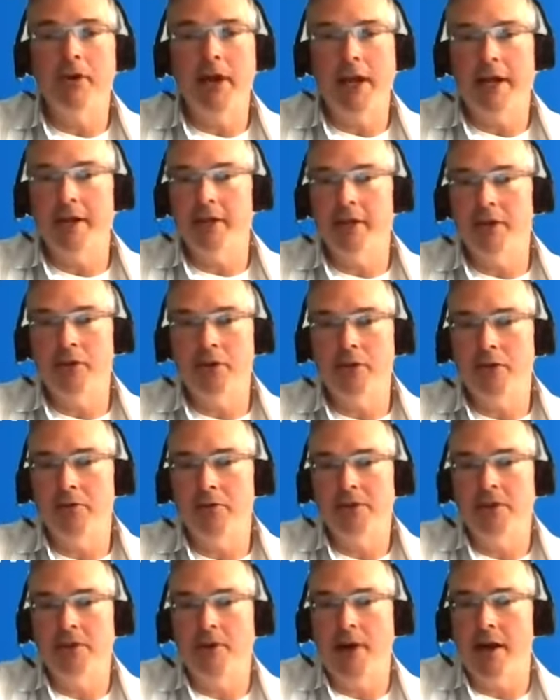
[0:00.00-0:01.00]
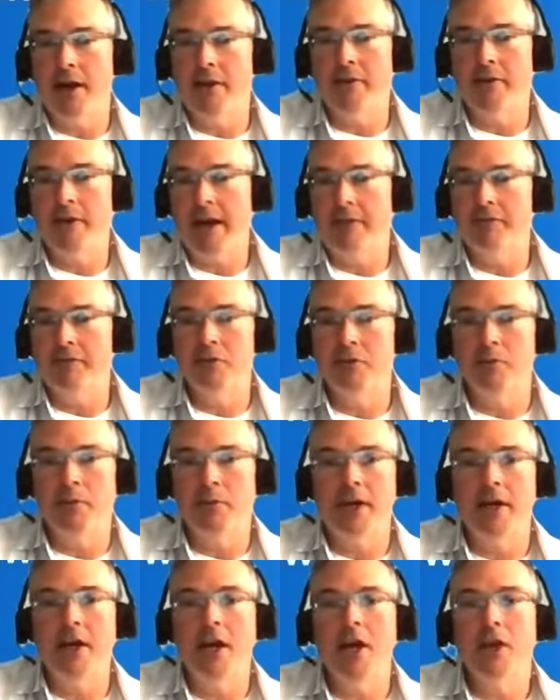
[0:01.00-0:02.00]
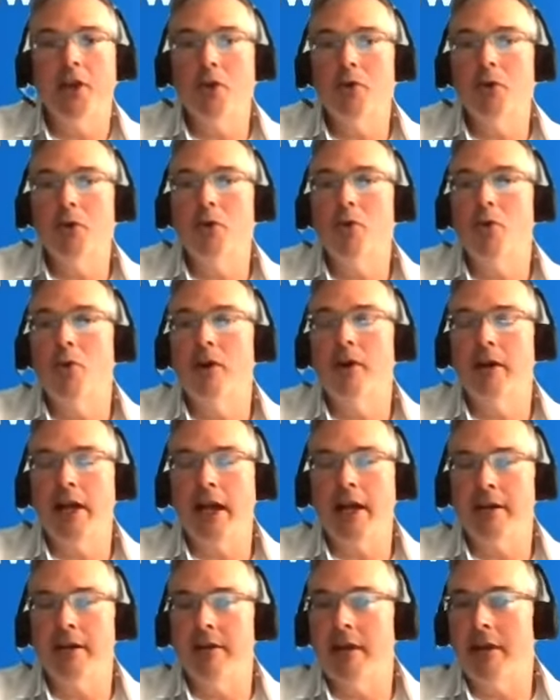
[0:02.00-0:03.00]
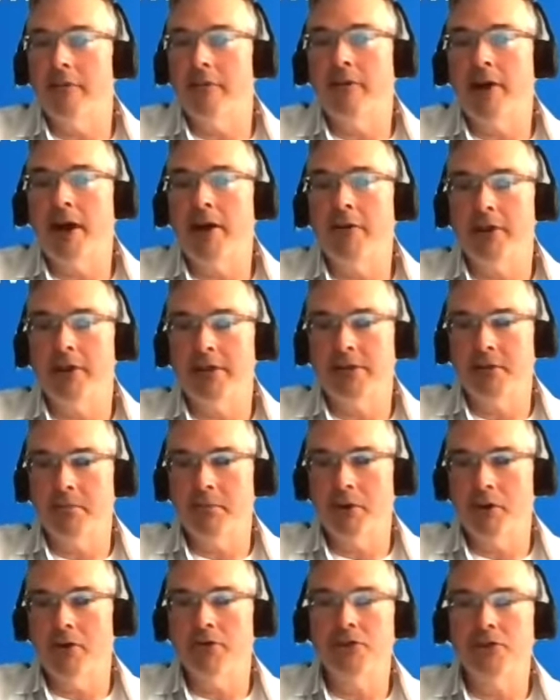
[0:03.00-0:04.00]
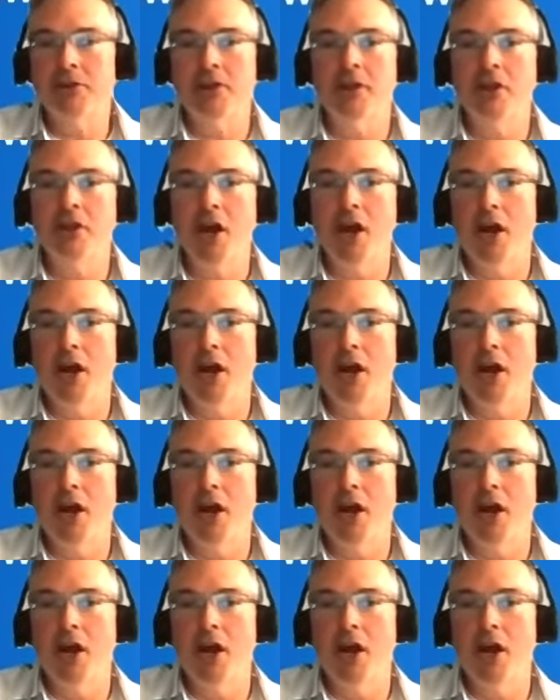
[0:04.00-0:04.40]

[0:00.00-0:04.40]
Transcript: and you used to either have to go to court and file things in person,